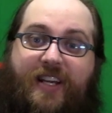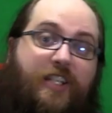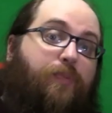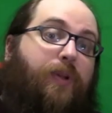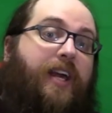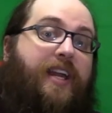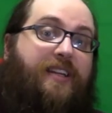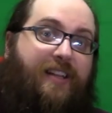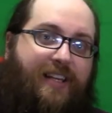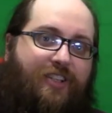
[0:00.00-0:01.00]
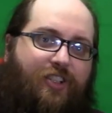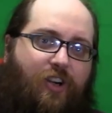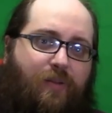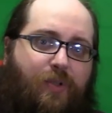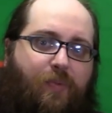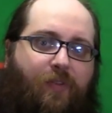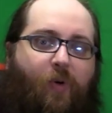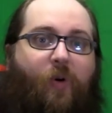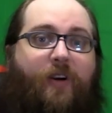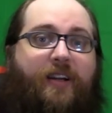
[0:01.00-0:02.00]
explained in these terms
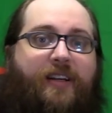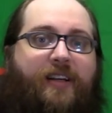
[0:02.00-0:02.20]
before.